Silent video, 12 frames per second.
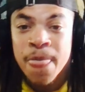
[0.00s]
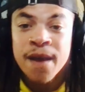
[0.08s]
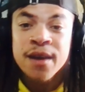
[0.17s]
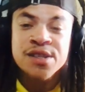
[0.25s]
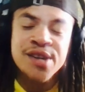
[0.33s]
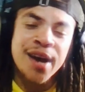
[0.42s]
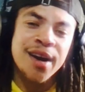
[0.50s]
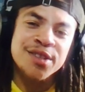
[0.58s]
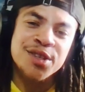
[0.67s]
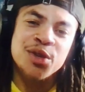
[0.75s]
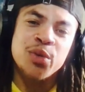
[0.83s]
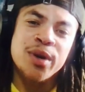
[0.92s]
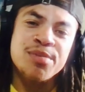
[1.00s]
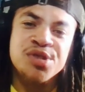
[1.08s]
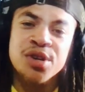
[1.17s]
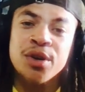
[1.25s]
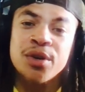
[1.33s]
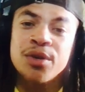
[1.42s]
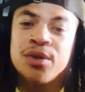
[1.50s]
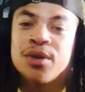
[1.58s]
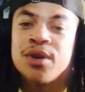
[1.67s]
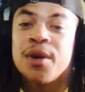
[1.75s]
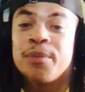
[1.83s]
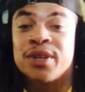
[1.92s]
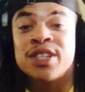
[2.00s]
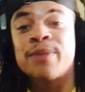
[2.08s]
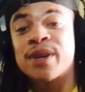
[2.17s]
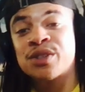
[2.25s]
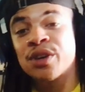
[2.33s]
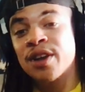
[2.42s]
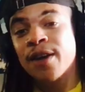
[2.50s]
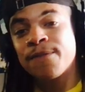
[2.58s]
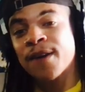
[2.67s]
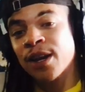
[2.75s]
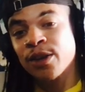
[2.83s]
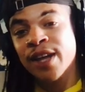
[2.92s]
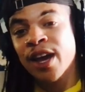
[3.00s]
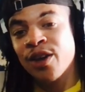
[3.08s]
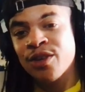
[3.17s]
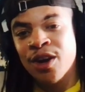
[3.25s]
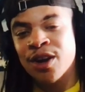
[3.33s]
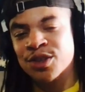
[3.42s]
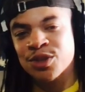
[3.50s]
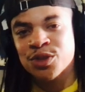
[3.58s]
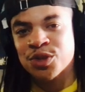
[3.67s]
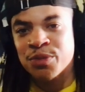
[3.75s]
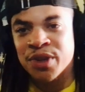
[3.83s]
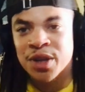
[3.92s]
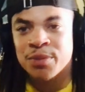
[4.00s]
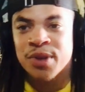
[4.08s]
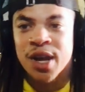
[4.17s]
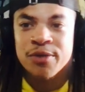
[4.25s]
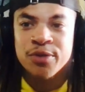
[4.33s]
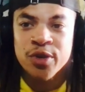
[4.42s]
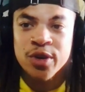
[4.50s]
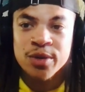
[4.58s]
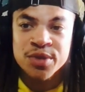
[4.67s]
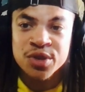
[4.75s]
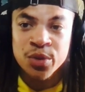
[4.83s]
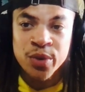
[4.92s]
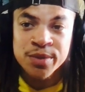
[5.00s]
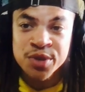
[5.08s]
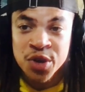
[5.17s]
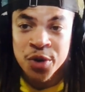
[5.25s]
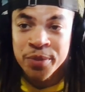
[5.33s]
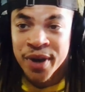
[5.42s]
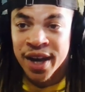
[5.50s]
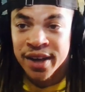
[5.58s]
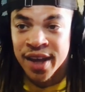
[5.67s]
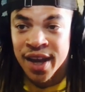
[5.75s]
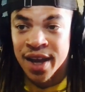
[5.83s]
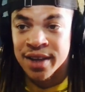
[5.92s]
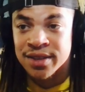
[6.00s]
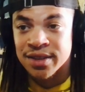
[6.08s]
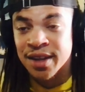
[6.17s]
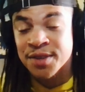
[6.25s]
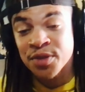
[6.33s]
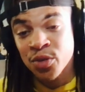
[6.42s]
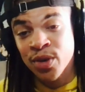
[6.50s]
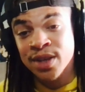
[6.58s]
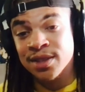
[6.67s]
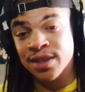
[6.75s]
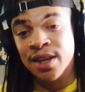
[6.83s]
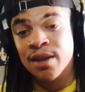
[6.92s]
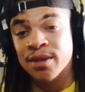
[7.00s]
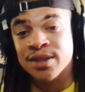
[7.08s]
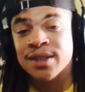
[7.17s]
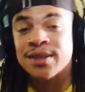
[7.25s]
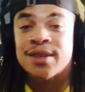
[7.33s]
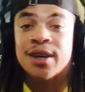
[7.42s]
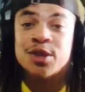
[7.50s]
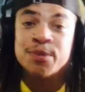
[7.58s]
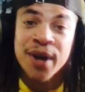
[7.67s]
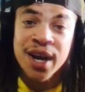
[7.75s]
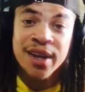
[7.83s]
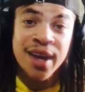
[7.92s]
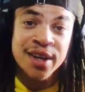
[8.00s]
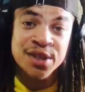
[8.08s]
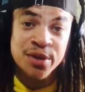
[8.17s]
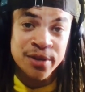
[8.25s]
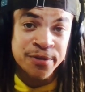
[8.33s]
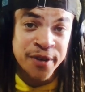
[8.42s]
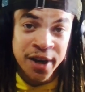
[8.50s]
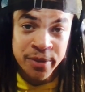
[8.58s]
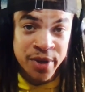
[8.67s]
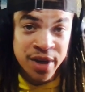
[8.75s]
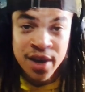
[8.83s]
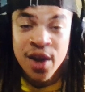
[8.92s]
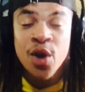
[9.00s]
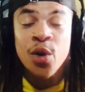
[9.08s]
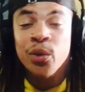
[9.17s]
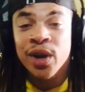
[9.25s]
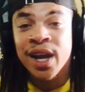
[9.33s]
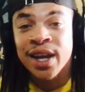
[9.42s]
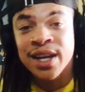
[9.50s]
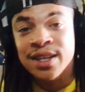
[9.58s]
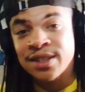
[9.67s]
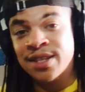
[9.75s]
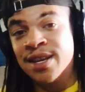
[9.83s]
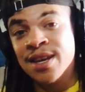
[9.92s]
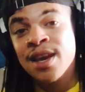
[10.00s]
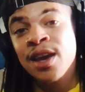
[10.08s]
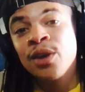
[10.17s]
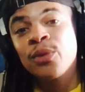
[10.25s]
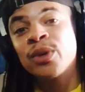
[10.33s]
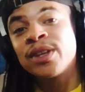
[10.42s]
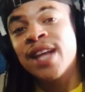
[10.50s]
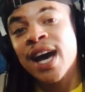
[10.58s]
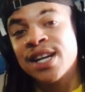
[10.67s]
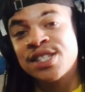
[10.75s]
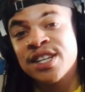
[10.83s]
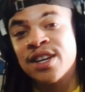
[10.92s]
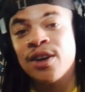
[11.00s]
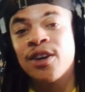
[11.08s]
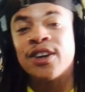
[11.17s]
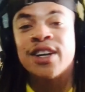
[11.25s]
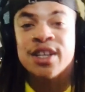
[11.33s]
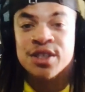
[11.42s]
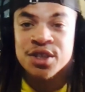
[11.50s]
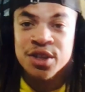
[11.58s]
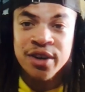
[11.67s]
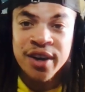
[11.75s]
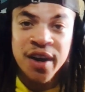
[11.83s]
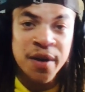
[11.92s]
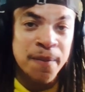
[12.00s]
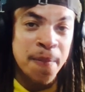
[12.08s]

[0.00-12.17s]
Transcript: Shout out to The Whip Show. Please make sure y'all follow that on all social media platforms. The Whip Show Podcast stands for the Wrestling Heroes and Insiders Podcast. You can find me with NXT with Najee on Instagram.